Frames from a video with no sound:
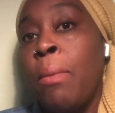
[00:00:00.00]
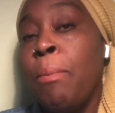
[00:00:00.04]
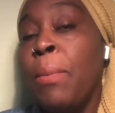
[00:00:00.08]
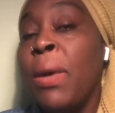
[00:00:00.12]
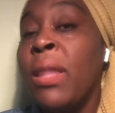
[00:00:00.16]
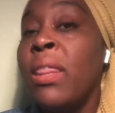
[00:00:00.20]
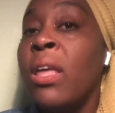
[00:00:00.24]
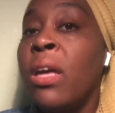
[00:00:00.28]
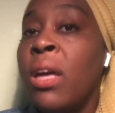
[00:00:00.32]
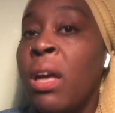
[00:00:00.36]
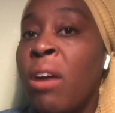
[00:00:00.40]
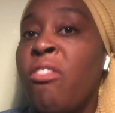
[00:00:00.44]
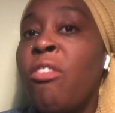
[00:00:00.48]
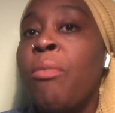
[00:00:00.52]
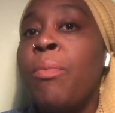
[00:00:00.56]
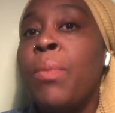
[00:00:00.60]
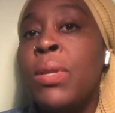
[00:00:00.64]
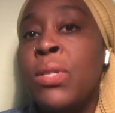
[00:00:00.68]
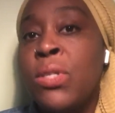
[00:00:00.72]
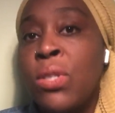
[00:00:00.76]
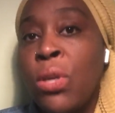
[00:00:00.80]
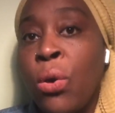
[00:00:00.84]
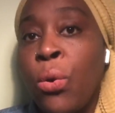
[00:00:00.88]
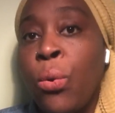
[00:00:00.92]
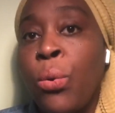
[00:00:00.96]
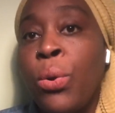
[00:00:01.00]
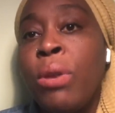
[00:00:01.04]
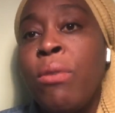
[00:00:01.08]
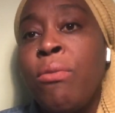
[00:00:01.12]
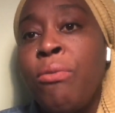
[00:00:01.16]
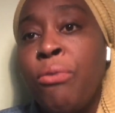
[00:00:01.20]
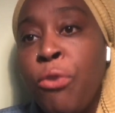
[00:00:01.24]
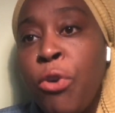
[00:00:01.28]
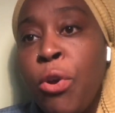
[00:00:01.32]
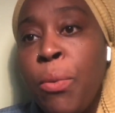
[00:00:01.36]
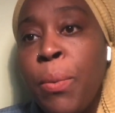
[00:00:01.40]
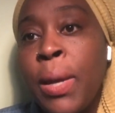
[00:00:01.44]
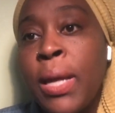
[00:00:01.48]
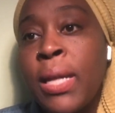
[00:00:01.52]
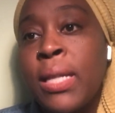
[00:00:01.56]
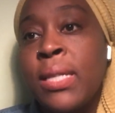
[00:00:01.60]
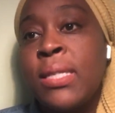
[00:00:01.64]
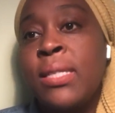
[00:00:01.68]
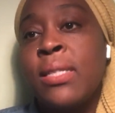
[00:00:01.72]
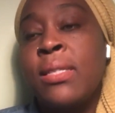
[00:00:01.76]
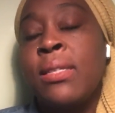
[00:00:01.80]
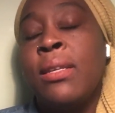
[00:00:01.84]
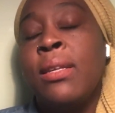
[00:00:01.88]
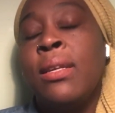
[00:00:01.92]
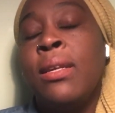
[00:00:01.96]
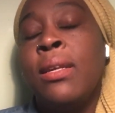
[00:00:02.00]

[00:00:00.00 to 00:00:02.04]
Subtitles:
by the government's own informants.